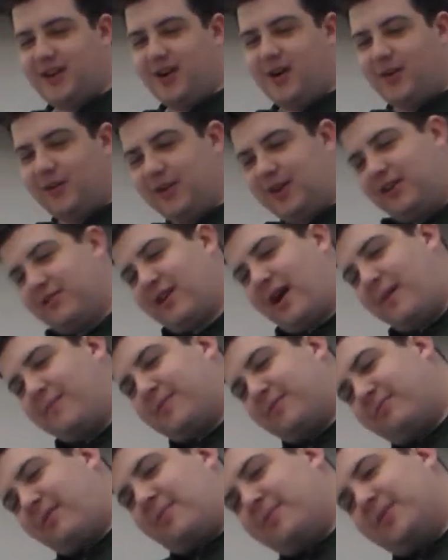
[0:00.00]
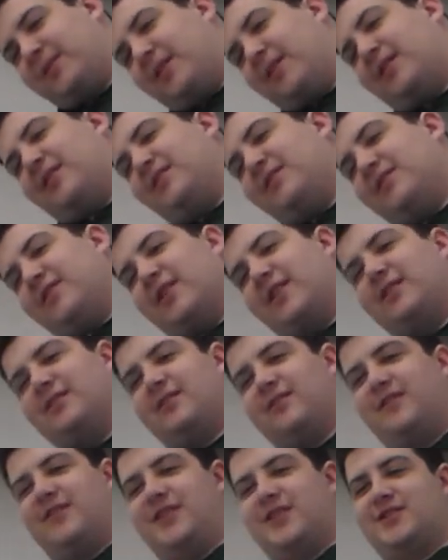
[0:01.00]
holy crap, the rubber duck is stuck
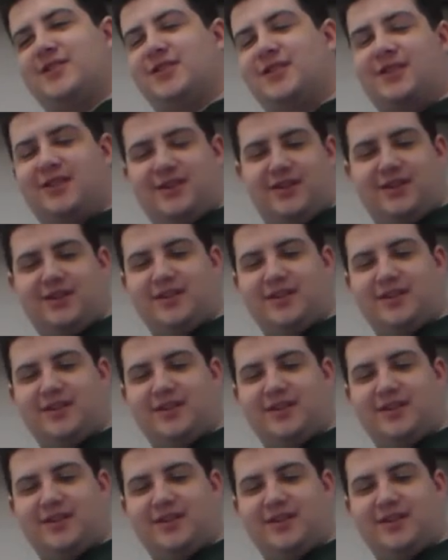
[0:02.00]
in the fish.